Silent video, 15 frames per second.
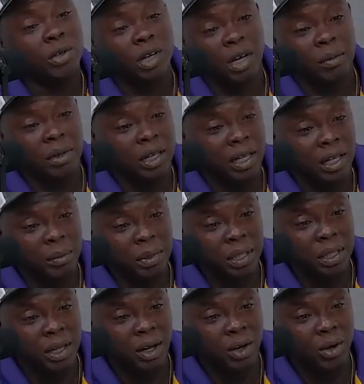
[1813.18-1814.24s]
in, big
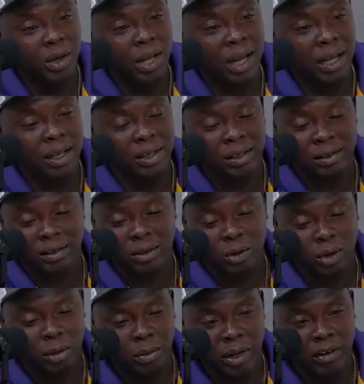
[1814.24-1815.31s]
dog. Like, you're one of
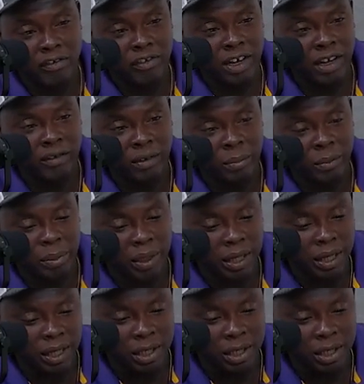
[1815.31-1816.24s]
my favorite players.